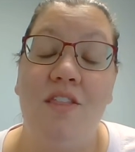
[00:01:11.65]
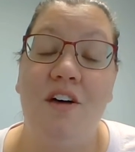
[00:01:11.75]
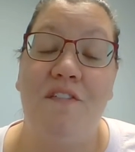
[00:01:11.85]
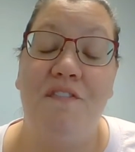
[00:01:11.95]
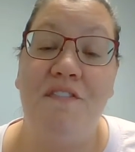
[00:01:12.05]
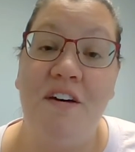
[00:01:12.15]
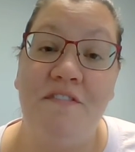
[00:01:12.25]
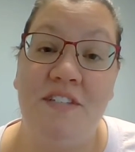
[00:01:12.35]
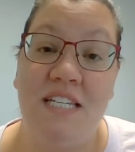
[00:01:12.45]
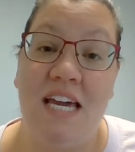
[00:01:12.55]
The
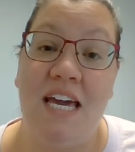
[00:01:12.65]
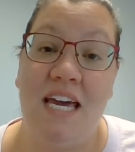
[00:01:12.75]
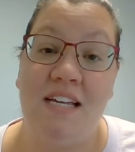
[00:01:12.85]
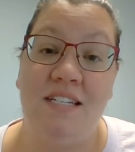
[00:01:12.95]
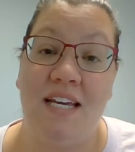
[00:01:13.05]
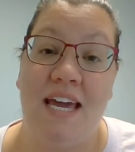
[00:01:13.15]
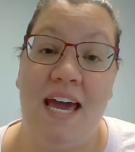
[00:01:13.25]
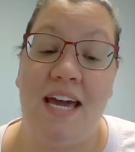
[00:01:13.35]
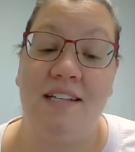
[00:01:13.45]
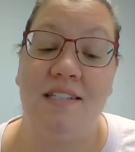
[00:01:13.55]
50
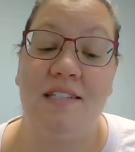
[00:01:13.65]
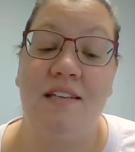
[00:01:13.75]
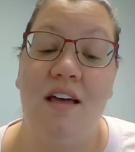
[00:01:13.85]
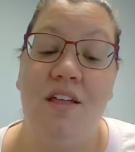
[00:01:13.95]
indicates